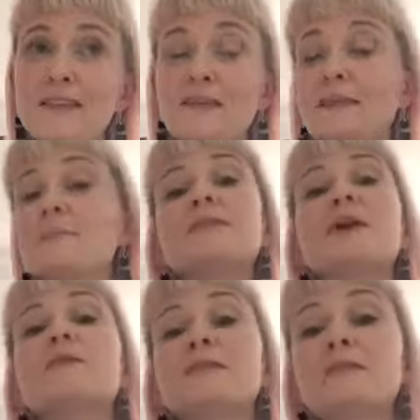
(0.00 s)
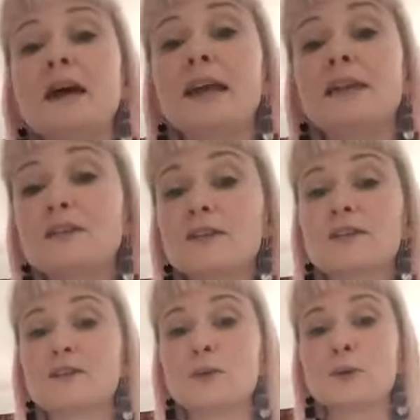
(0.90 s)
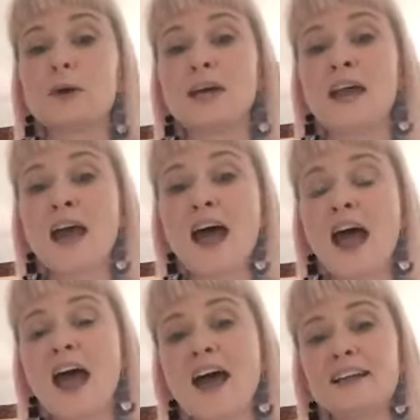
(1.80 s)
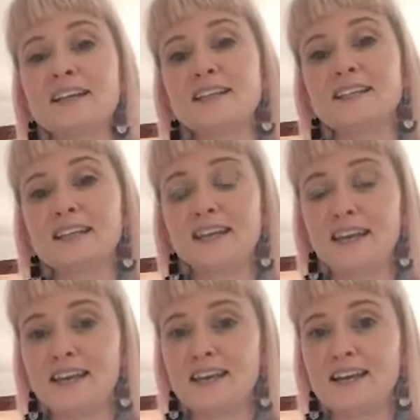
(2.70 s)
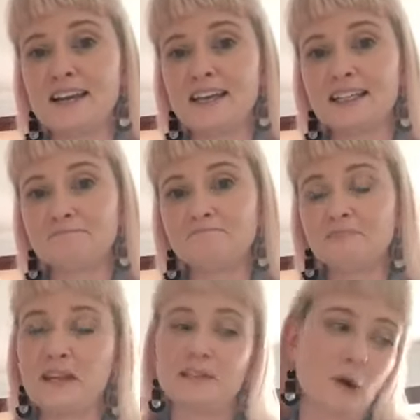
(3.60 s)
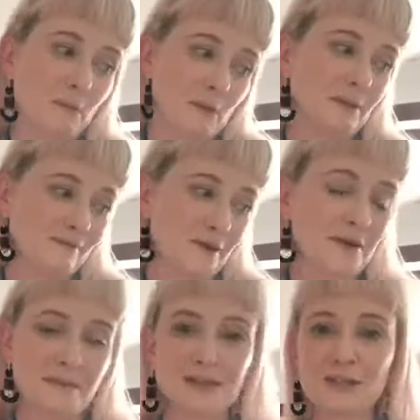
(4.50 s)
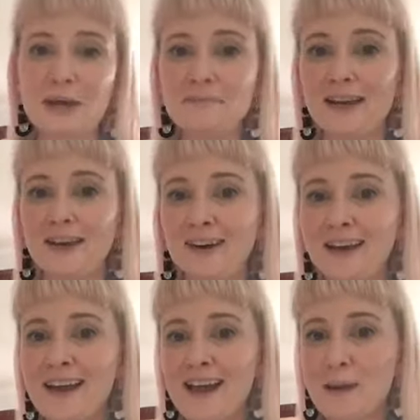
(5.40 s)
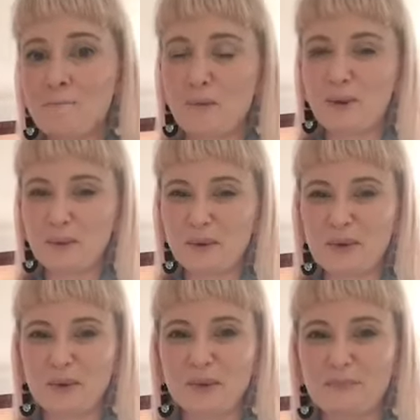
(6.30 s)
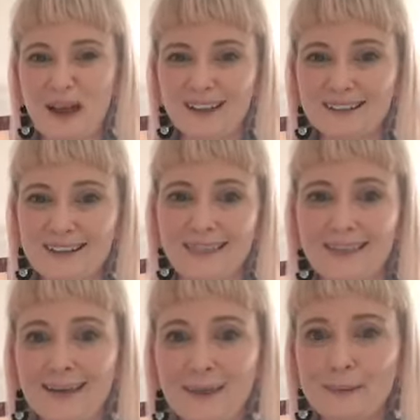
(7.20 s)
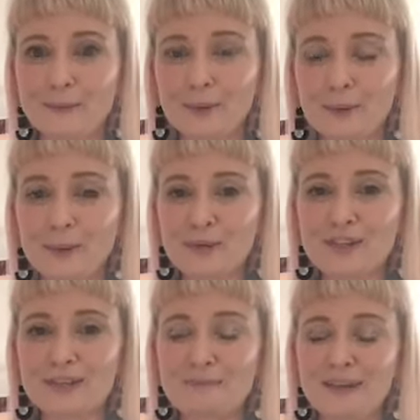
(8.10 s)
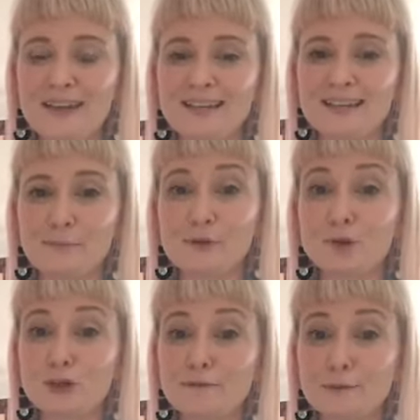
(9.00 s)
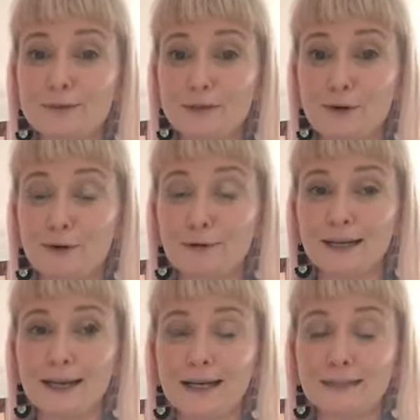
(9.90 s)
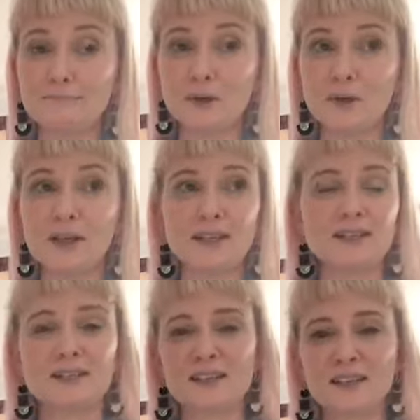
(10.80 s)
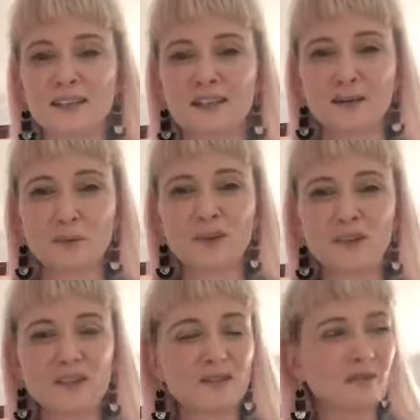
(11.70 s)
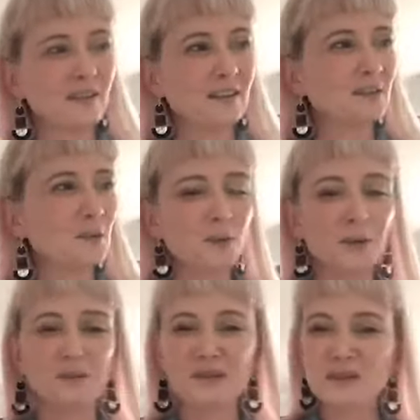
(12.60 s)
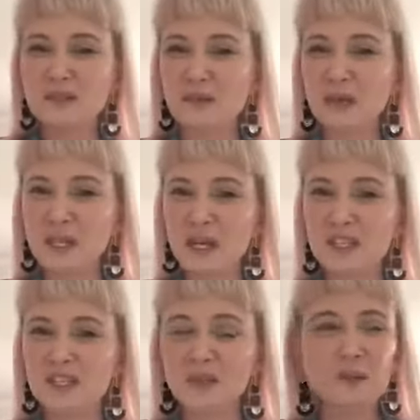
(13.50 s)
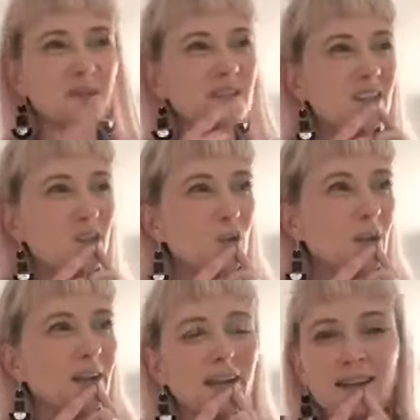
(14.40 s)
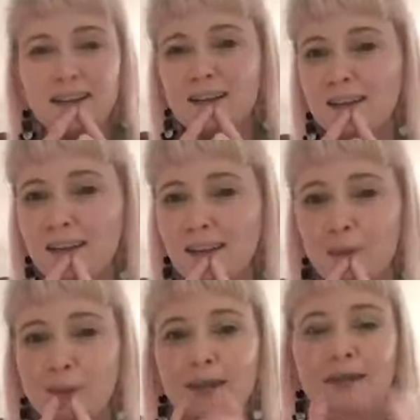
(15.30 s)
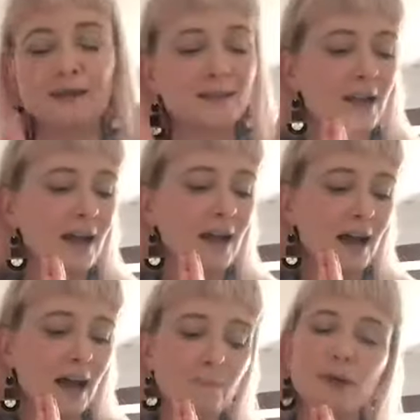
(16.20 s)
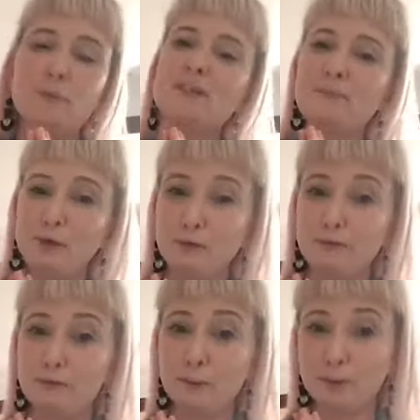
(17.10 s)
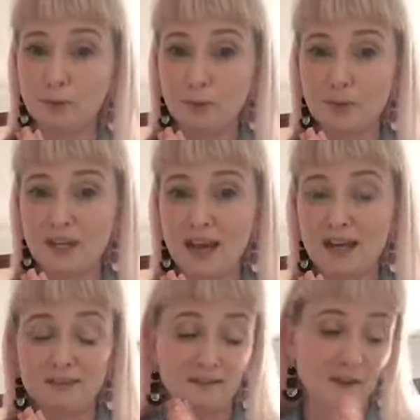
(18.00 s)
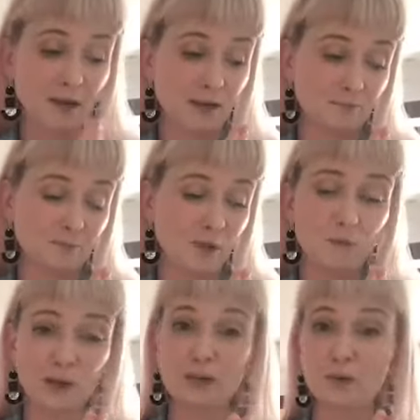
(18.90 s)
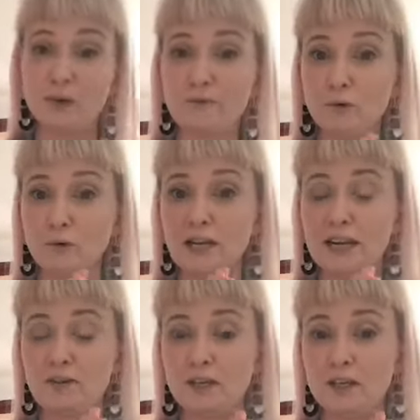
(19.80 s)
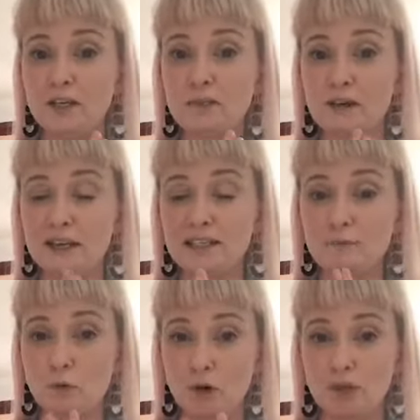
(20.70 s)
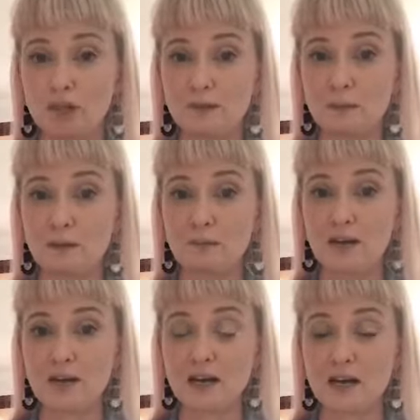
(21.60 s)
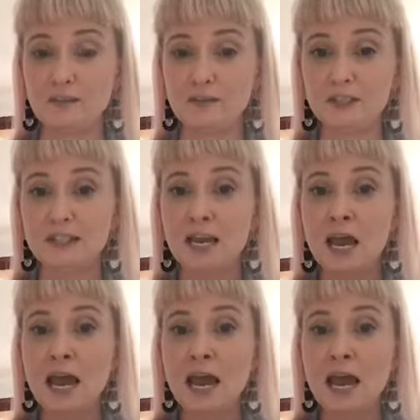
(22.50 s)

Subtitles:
themselves into the story. And he is probably very much like Mary. But we were a good balance, I think, at the book launch. Pete did a beautiful song on his, what are those little things called? What are those little guitars called? Is that a ukulele? I can't think what that is. But it was a beautiful book launch. And I'm really looking forward later in the year to running some workshops with Peter Carnivus